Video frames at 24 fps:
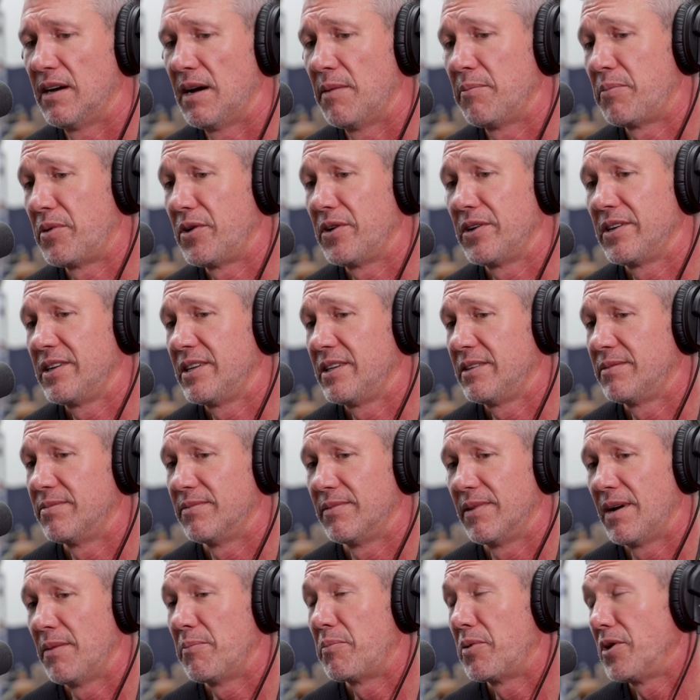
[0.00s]
I'm pretty
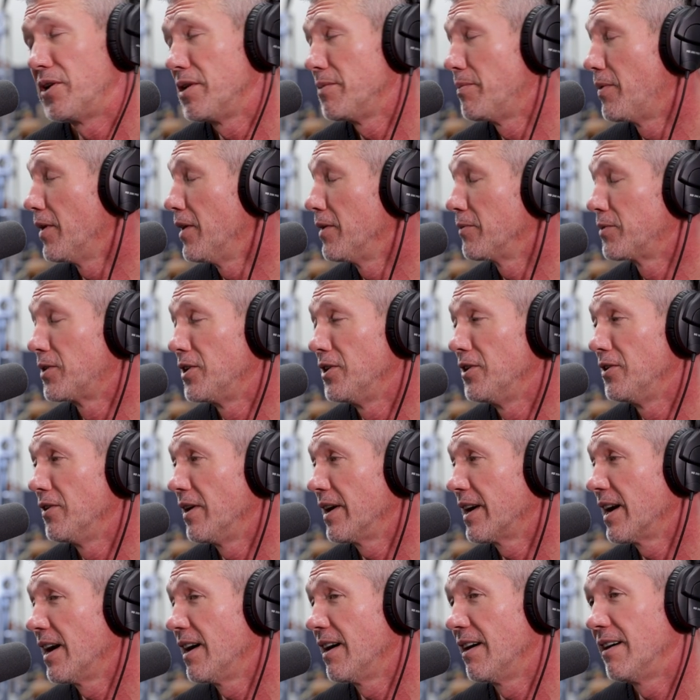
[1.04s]
I'm pretty pumped too.
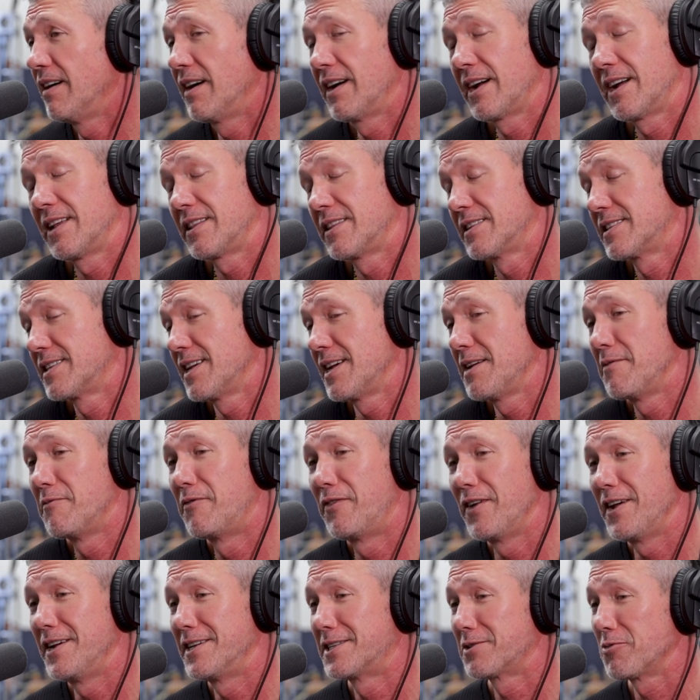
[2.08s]
I got I got the same
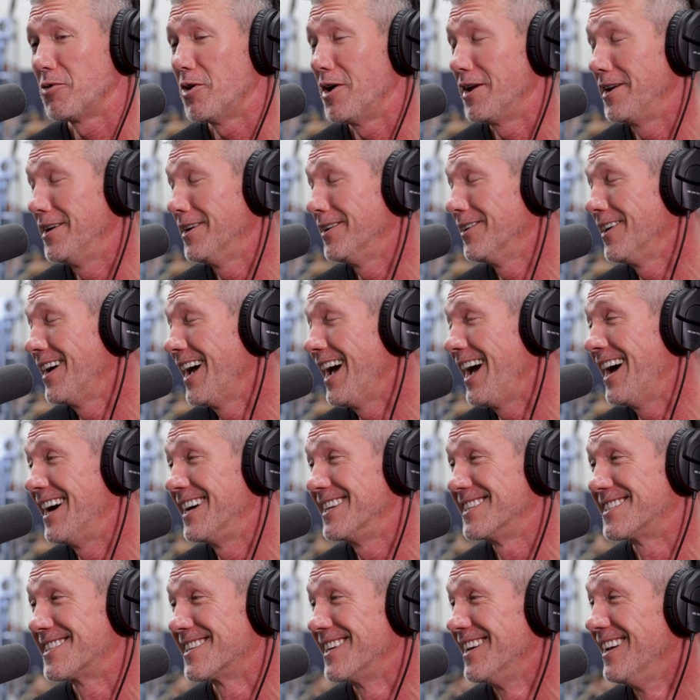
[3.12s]
face Waddell
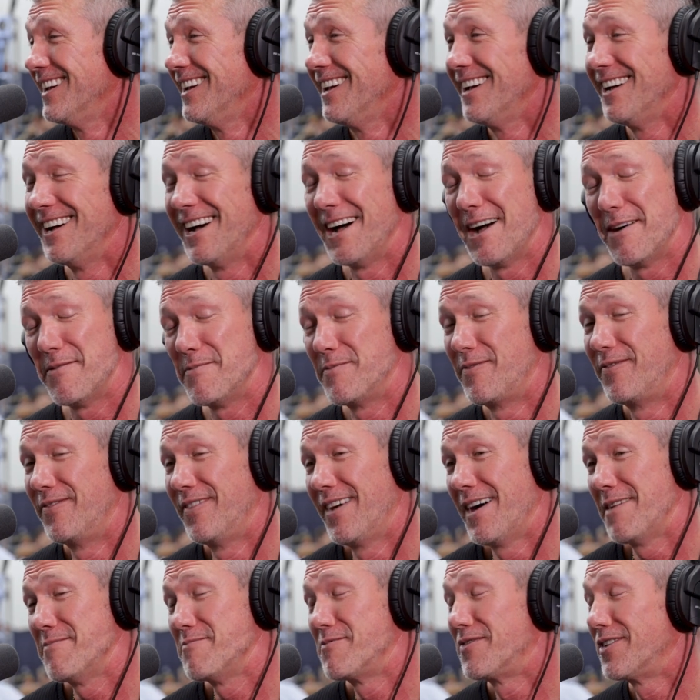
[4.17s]
has. I'm
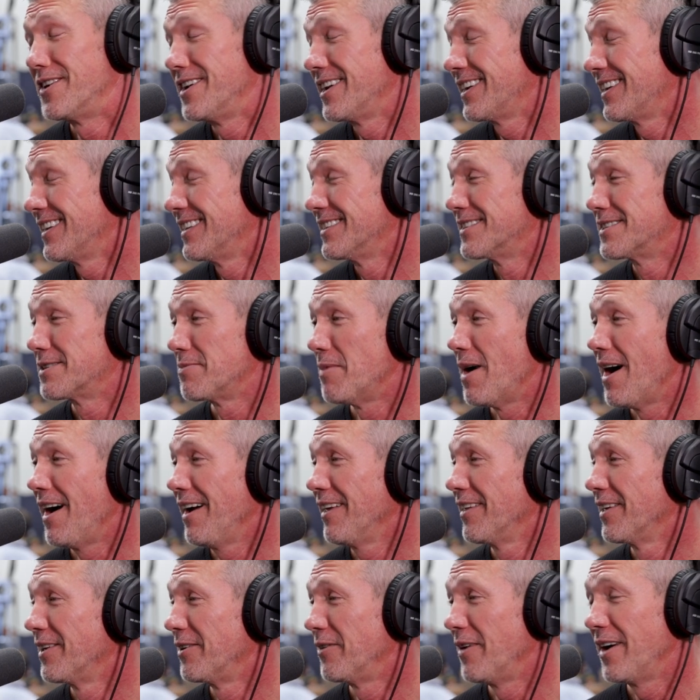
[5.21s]
I'm freaking
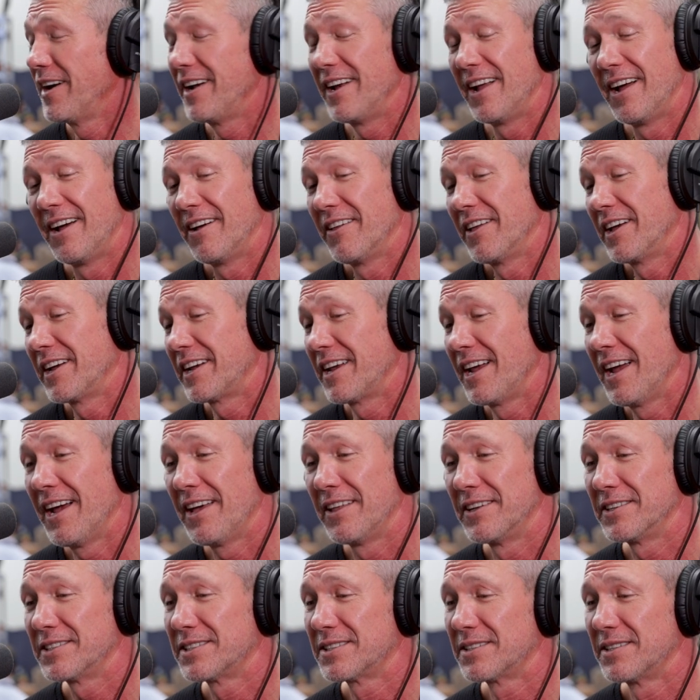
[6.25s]
smiling right now. Like,
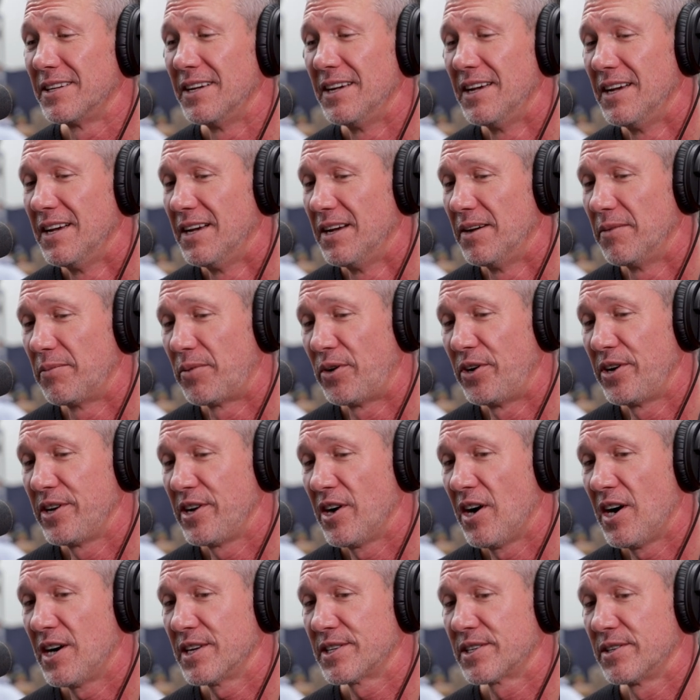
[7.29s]
yeah, that's
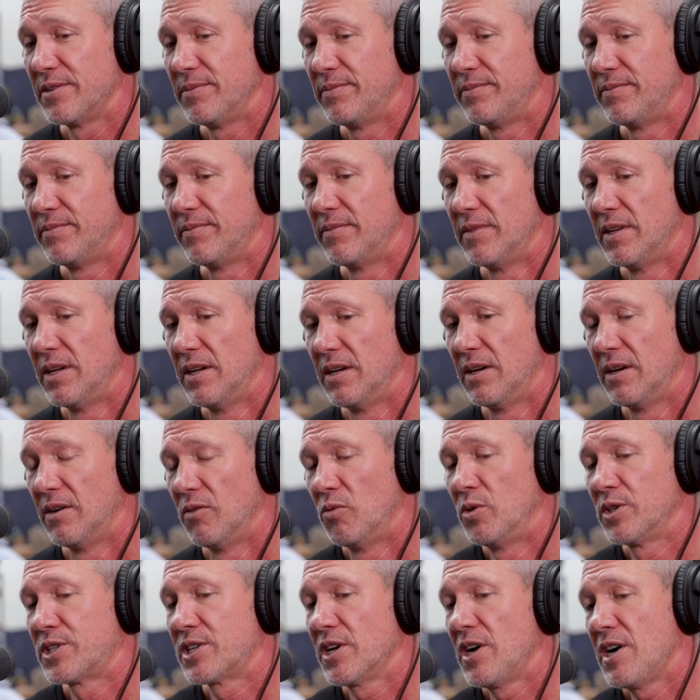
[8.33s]
pretty awesome.
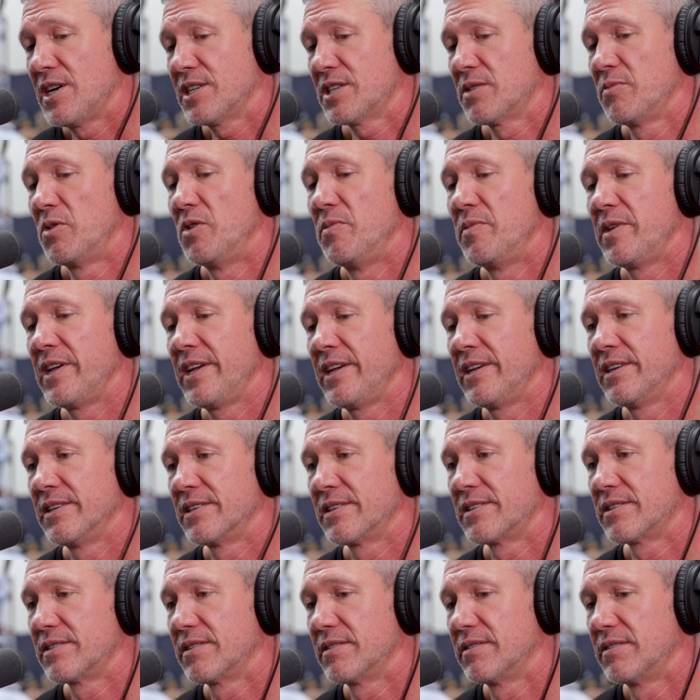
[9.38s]
What's awesome to me
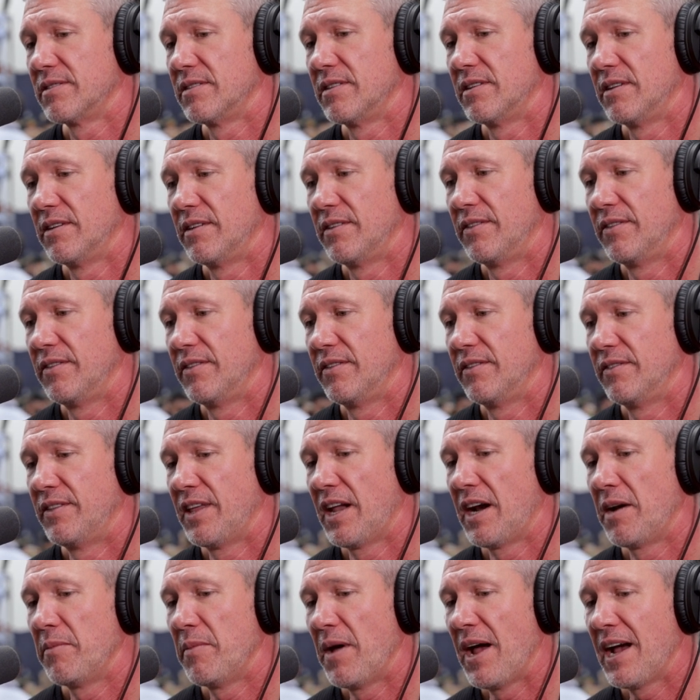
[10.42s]
is
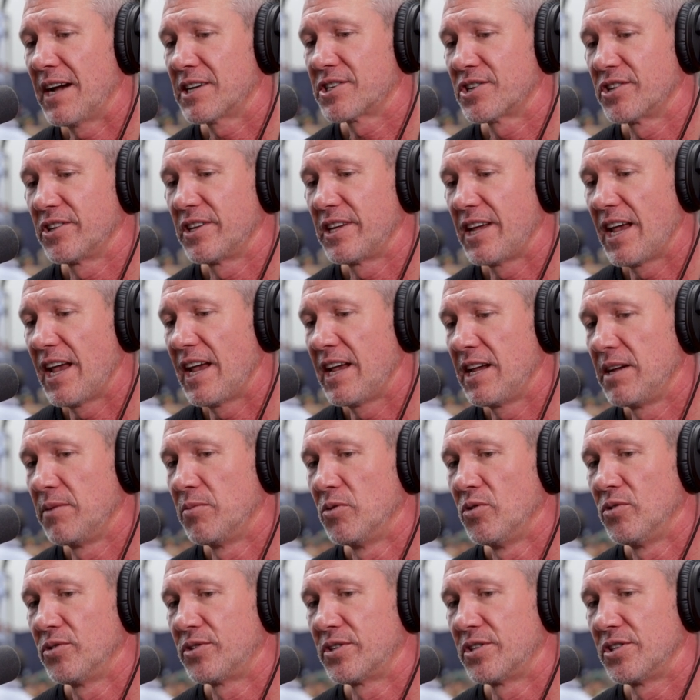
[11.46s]
that I'm actually
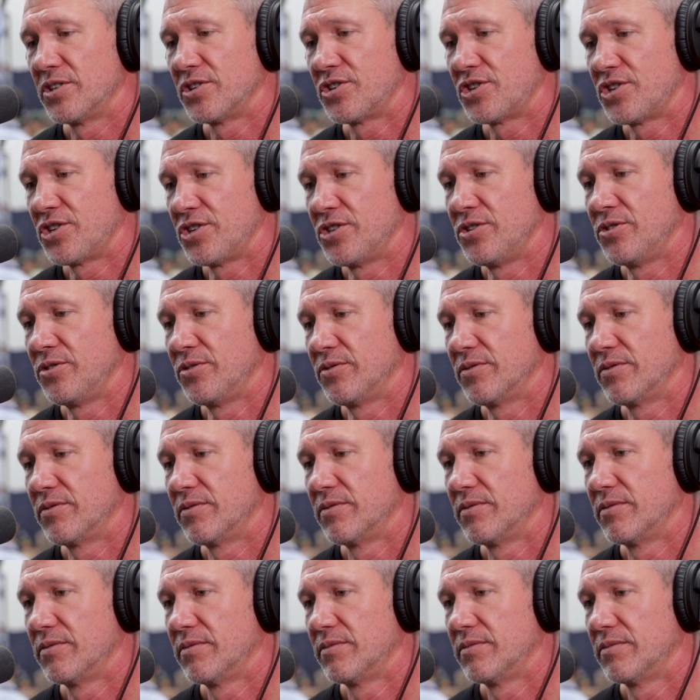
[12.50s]
able to shoot
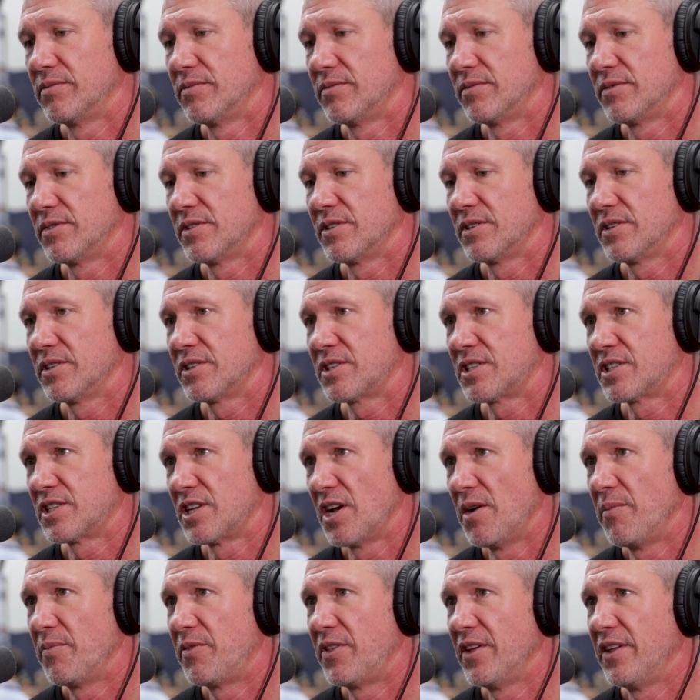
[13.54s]

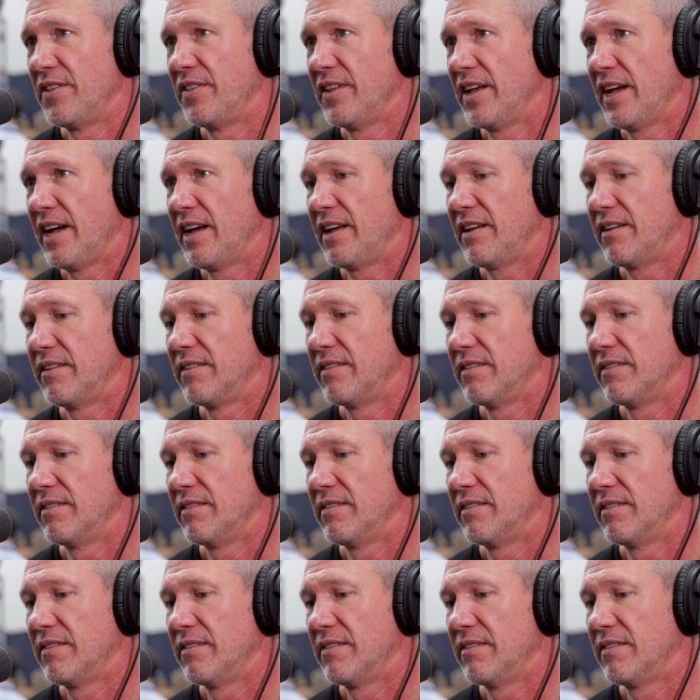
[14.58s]
something that